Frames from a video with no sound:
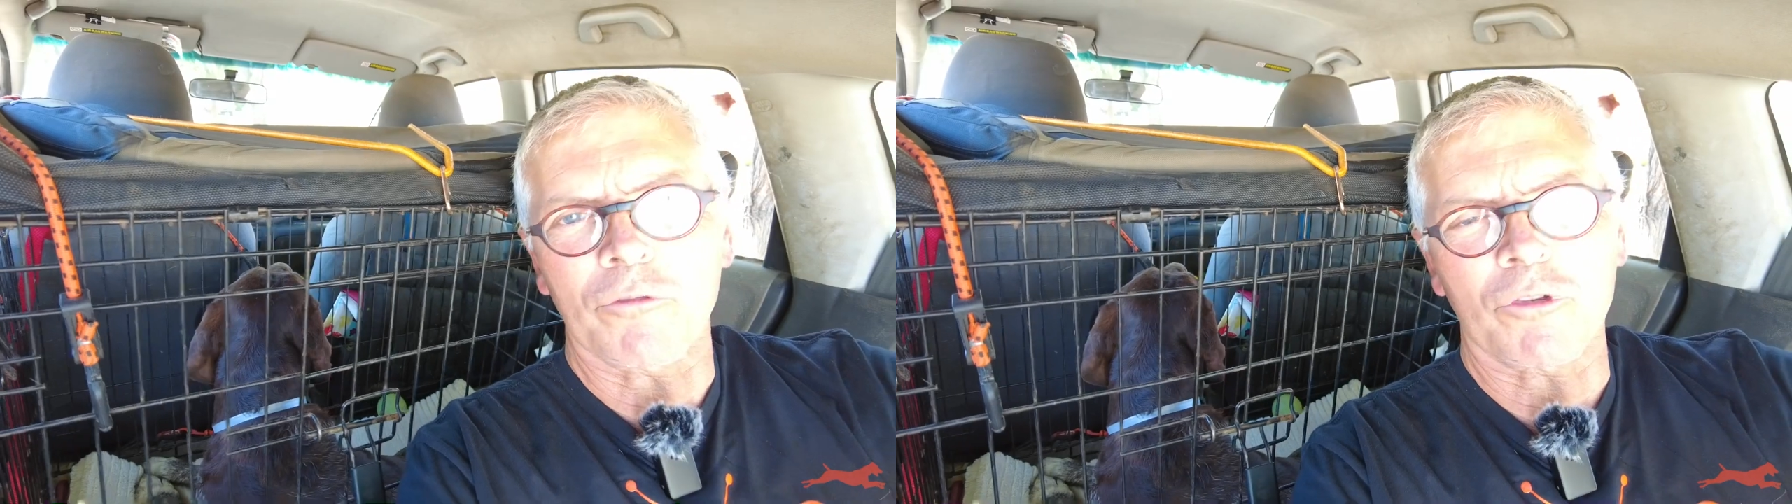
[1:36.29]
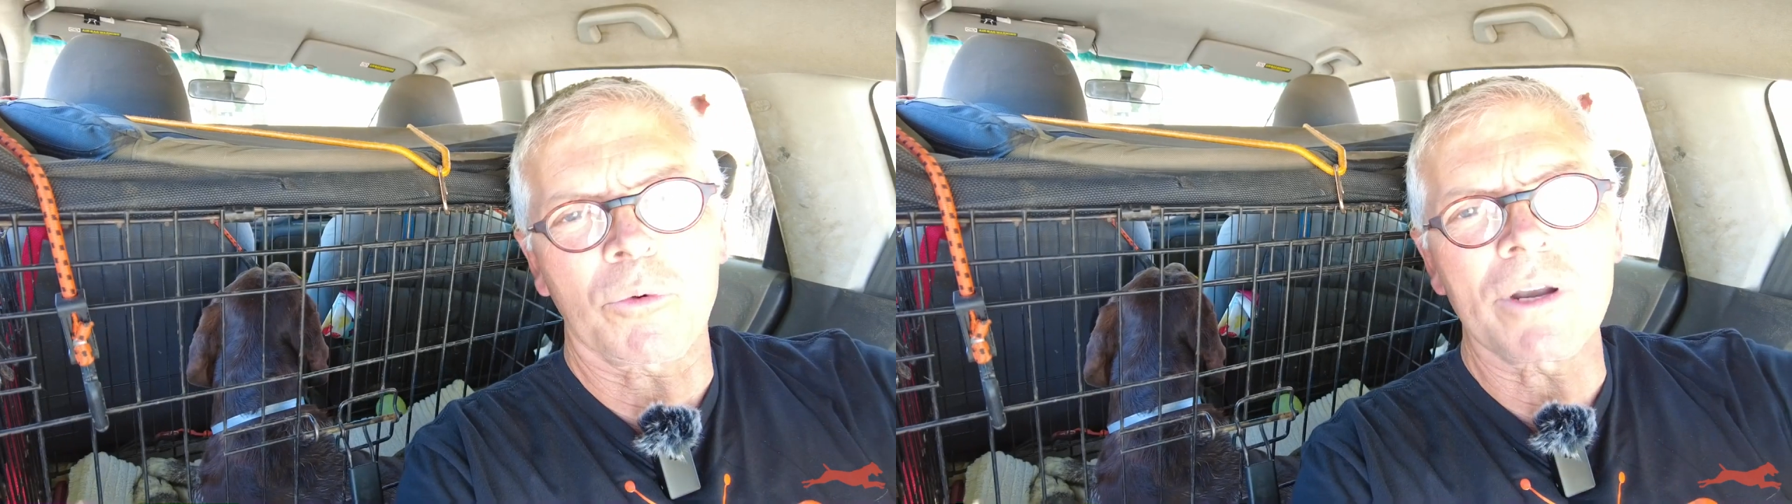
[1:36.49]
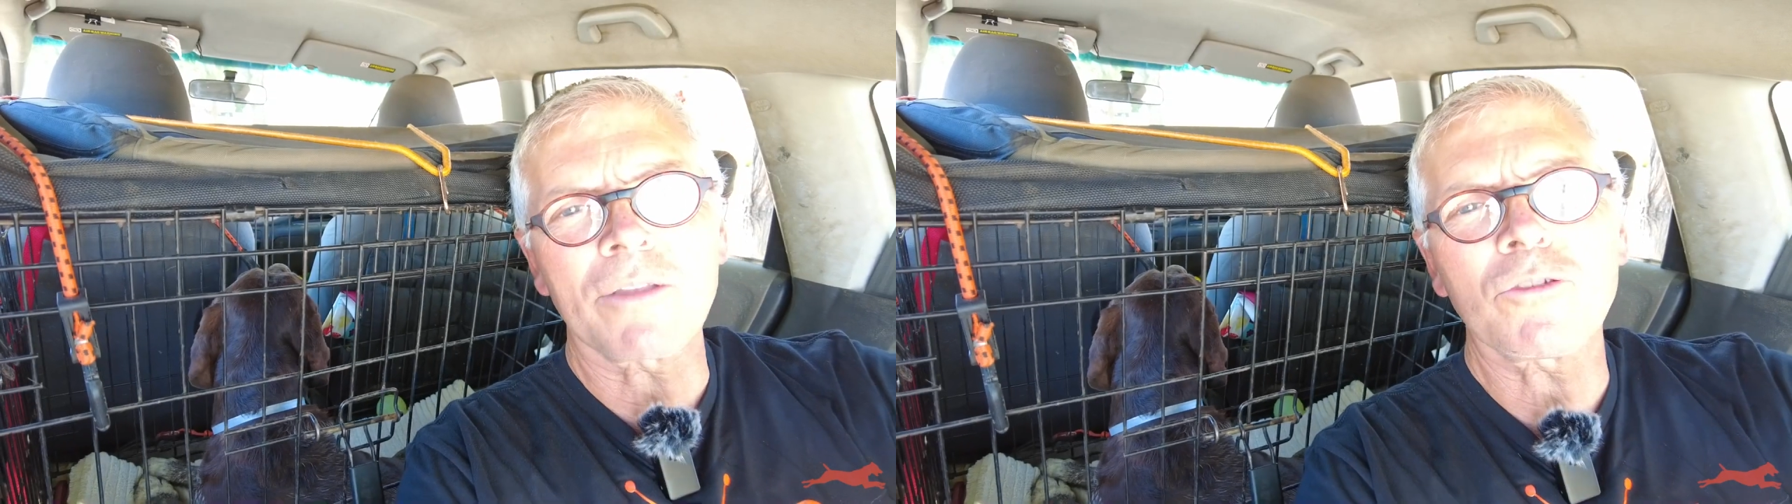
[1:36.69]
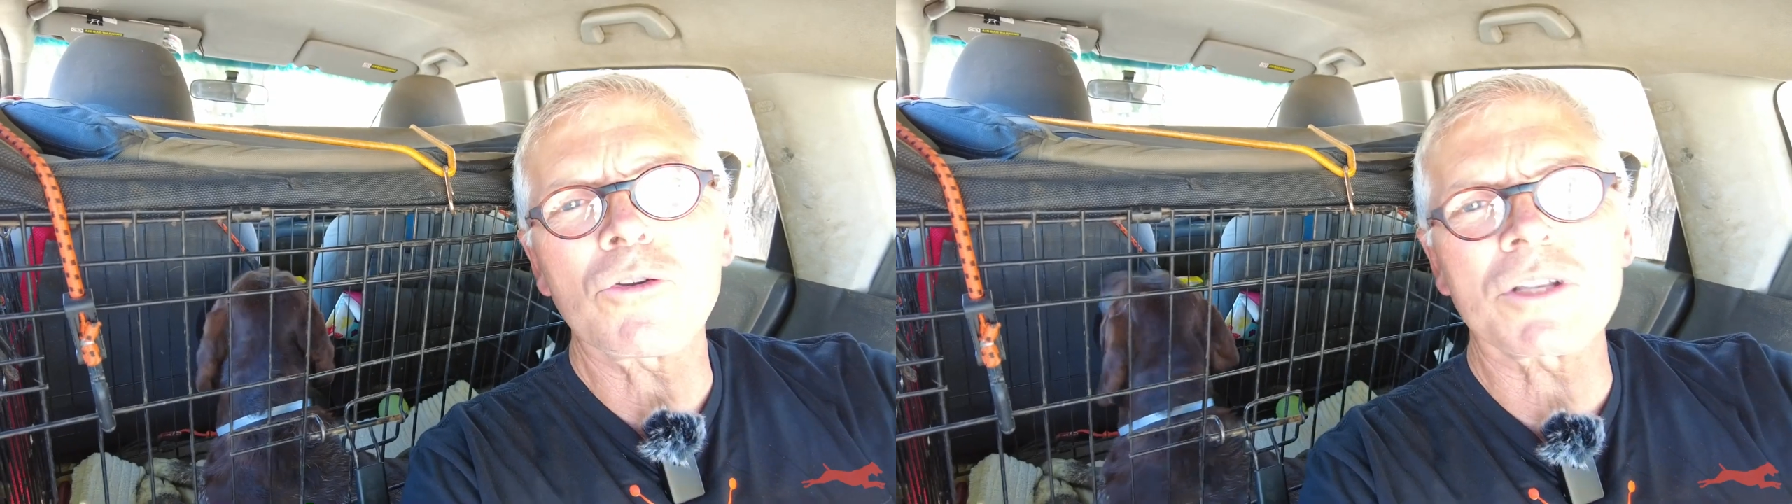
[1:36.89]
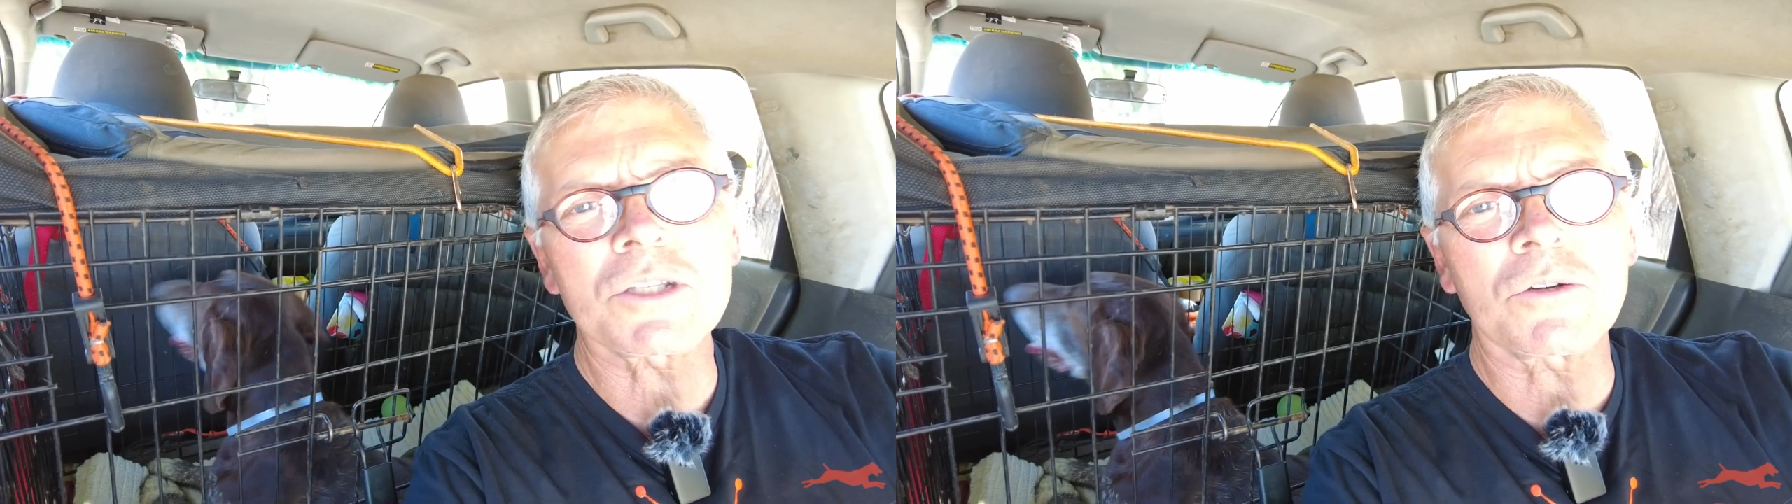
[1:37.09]
So we're not too
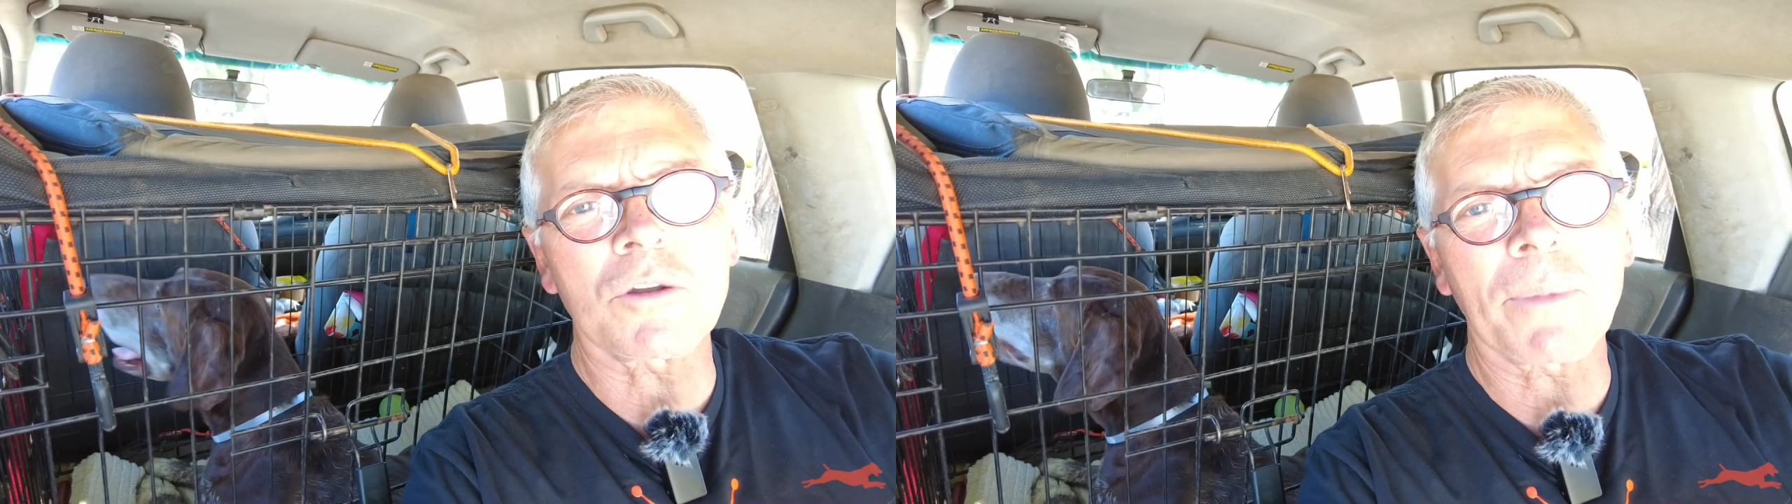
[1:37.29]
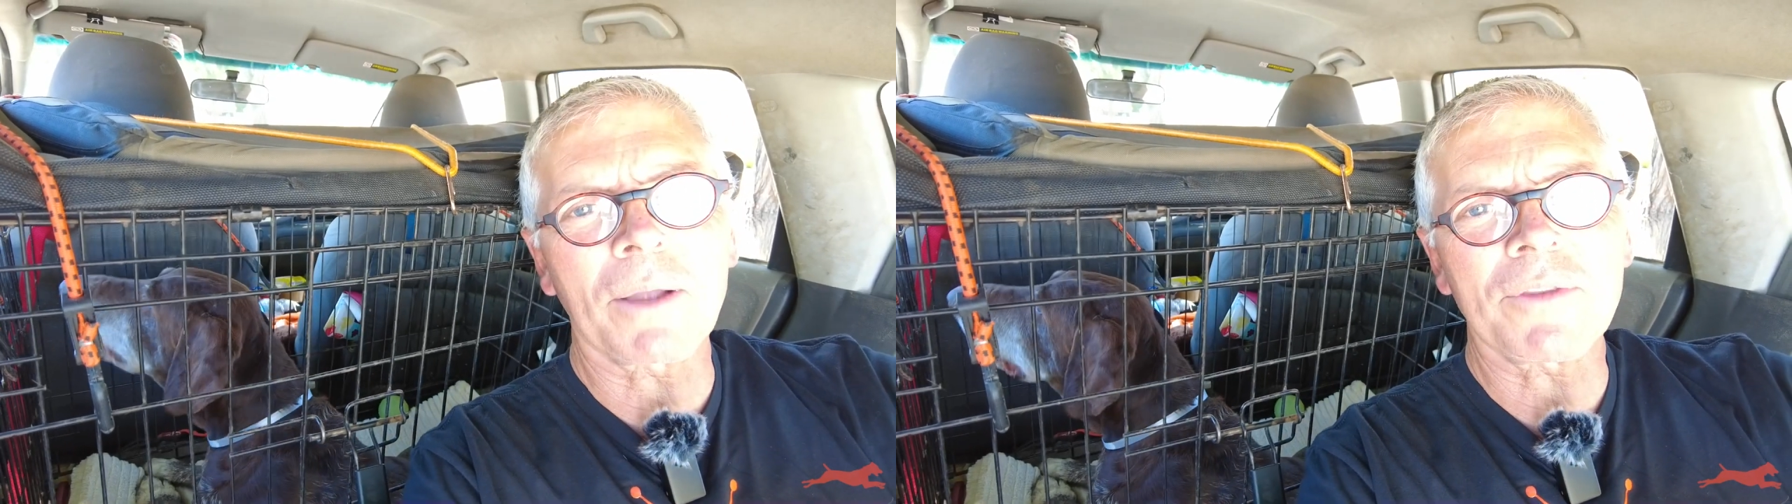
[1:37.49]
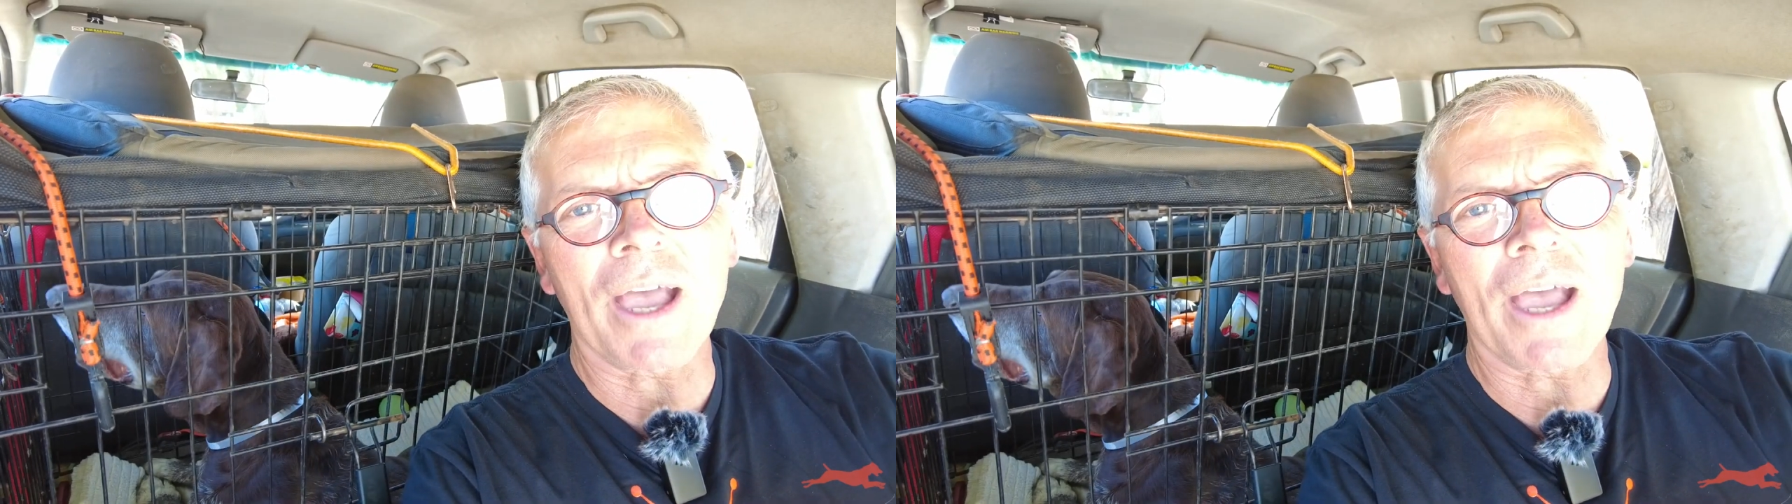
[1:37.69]
concerned about